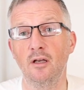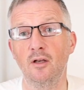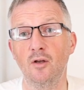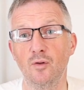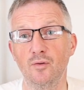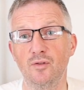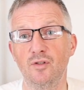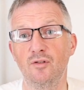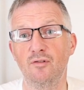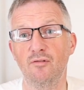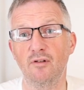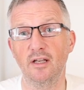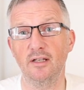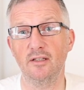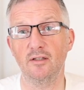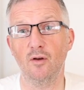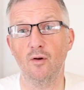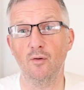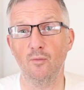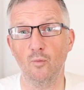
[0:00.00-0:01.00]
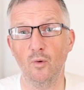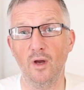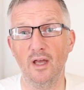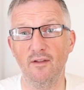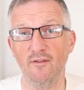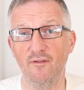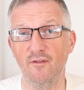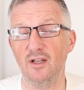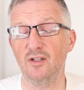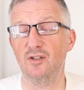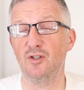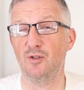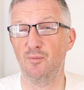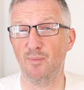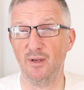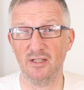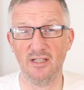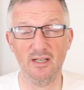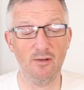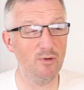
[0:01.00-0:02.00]
concentrate on where the fish,
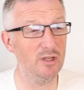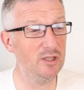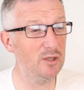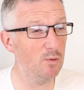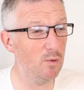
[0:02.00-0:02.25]
especially when